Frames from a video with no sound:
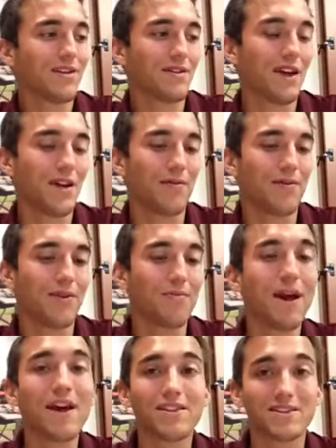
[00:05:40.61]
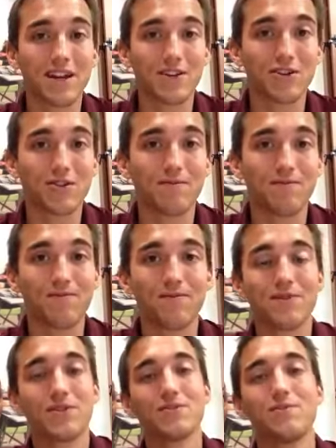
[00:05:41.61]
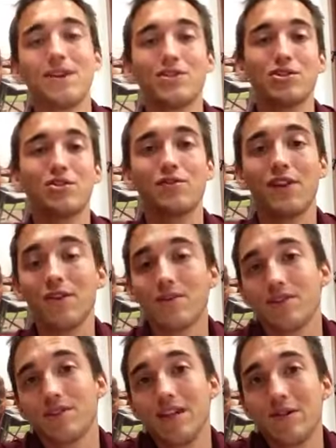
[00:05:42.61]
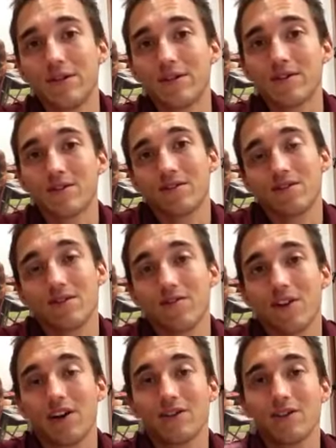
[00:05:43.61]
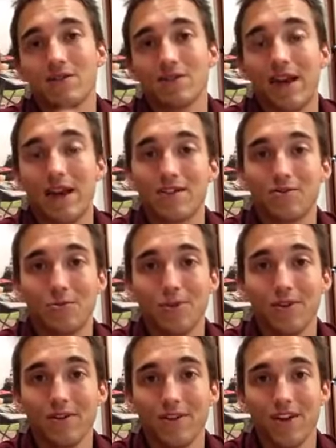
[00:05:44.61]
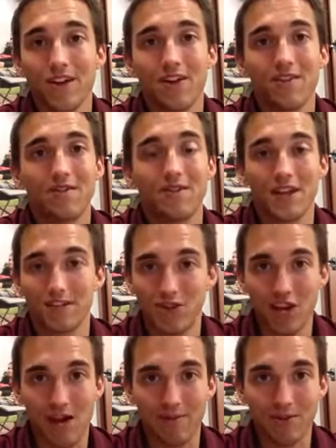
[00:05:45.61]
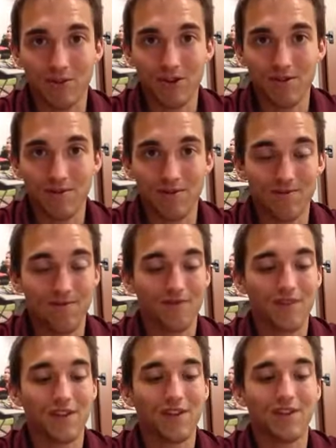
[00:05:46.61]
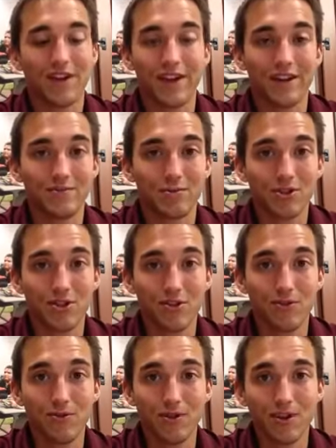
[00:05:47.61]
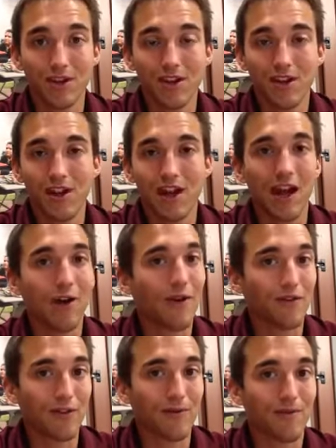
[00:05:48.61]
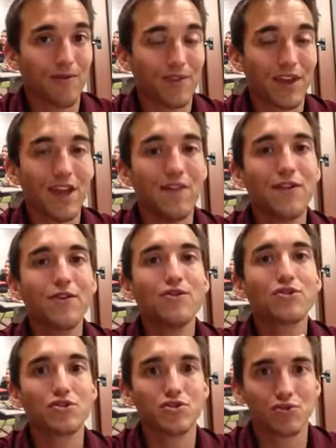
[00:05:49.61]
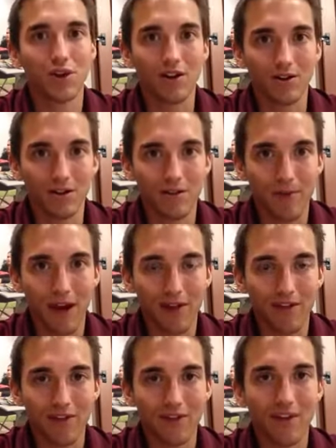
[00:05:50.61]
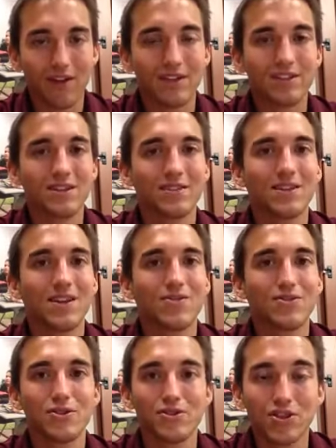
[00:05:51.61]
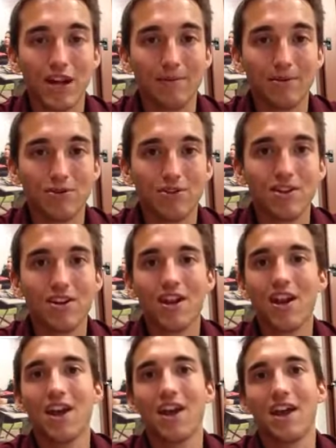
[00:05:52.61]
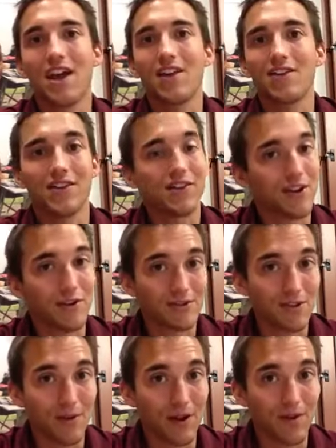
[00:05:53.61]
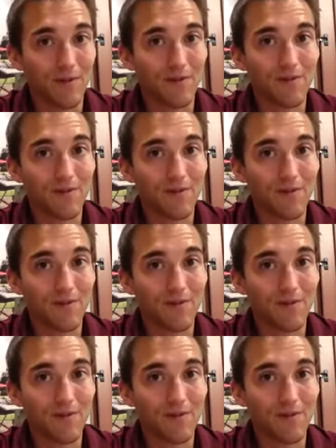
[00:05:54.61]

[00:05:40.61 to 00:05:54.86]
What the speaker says: Okay, the math section. So just make sure you're following the sequence. So for us, it goes algebra, then geometry, then algebra 2. However, if you struggle in math, like let's just say you took geometry and it didn't go so well,